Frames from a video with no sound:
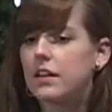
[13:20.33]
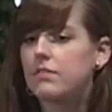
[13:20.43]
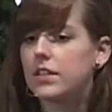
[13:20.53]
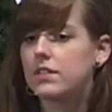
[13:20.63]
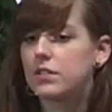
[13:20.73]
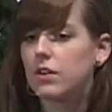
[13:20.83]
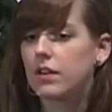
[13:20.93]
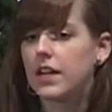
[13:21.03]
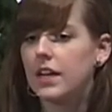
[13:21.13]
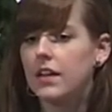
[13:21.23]
of the
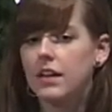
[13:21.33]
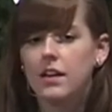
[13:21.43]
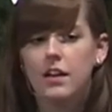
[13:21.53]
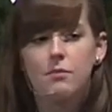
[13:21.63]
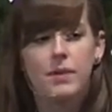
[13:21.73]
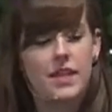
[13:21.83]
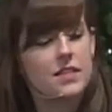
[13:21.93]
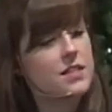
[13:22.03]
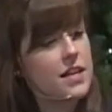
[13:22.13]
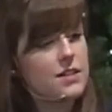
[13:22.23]
story, but
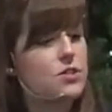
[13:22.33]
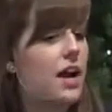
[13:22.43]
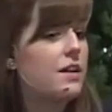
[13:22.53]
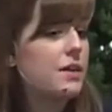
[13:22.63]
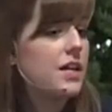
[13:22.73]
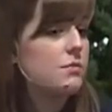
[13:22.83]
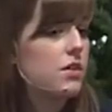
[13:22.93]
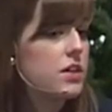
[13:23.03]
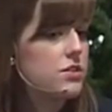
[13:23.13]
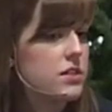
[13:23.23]
this kid's trying to make it more
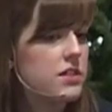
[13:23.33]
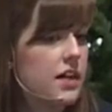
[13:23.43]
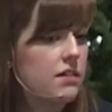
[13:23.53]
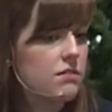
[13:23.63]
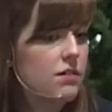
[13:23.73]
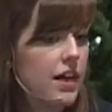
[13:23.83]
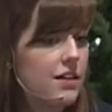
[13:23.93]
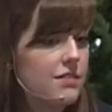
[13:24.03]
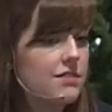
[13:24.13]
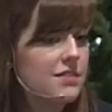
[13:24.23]
interesting,
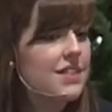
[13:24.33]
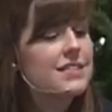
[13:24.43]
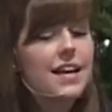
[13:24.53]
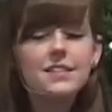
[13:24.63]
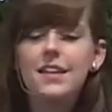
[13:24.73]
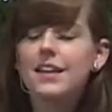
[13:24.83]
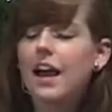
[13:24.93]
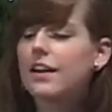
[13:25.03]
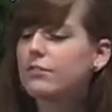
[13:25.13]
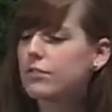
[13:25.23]
right? Because that's like
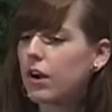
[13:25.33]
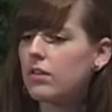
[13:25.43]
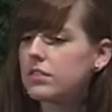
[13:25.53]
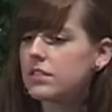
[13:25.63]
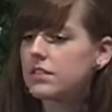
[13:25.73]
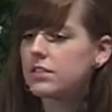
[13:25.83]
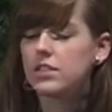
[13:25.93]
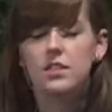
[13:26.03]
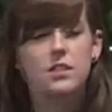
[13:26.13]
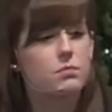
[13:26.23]
kind of gross.
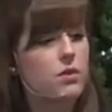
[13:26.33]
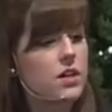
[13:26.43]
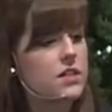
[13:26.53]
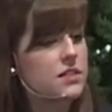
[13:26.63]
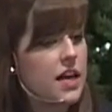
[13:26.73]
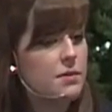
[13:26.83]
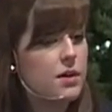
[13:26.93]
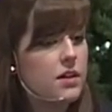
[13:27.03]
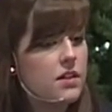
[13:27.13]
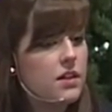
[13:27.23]
Jesus is born in a
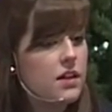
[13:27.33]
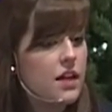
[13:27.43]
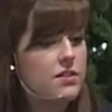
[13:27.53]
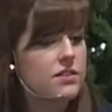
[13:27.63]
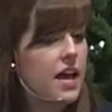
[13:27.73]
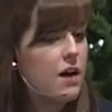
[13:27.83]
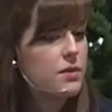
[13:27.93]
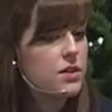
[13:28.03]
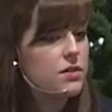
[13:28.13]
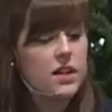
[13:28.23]
stable, and there's cow
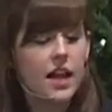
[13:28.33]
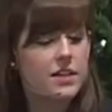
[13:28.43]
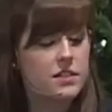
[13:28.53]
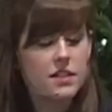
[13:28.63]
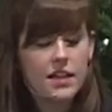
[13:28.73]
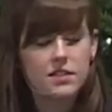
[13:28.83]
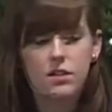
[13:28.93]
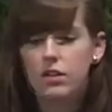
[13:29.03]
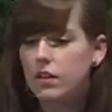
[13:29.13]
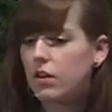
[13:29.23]
manure, and that's you
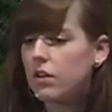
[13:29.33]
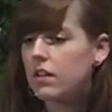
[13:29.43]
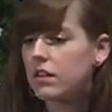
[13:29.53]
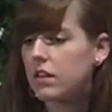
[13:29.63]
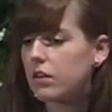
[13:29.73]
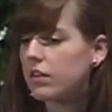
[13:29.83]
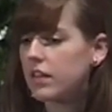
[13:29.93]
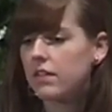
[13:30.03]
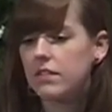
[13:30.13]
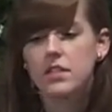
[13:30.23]
know the whole
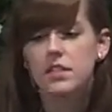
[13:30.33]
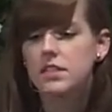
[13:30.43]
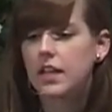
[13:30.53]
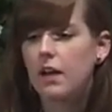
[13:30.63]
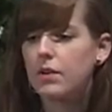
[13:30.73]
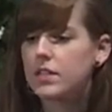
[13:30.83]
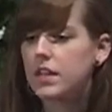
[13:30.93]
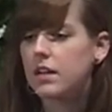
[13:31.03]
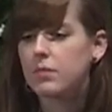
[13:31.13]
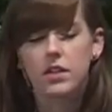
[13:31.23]
thing of this is he's like, I want to
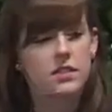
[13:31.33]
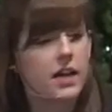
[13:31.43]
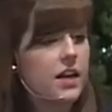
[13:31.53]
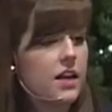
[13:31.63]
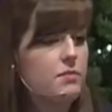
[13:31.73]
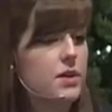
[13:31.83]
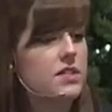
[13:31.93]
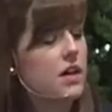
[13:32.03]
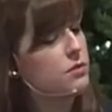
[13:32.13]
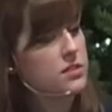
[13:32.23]
tell it more exciting. I'm going to
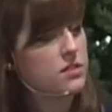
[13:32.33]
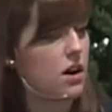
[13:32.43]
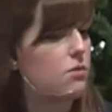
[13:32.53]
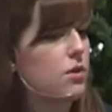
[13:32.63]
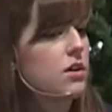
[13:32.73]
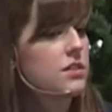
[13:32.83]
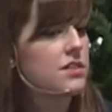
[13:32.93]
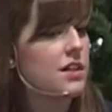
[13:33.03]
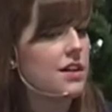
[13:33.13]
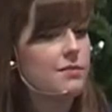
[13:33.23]
tell it with Star Wars.
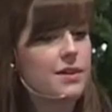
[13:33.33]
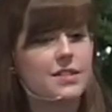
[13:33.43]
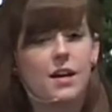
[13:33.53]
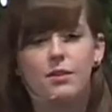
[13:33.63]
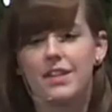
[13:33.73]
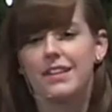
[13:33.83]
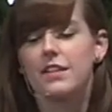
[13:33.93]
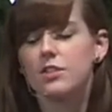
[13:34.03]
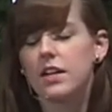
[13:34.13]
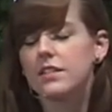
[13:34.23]
I'm going to tell it with
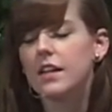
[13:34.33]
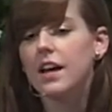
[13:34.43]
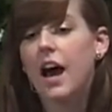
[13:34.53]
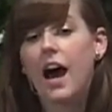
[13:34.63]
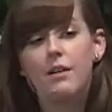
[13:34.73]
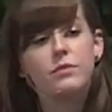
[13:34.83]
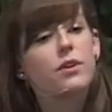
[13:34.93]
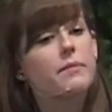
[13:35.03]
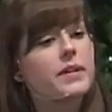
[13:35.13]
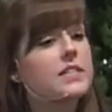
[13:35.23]
ninjas. So
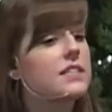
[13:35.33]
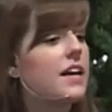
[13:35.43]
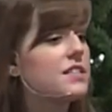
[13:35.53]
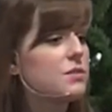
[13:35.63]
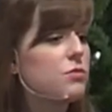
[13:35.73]
I'm going to assign some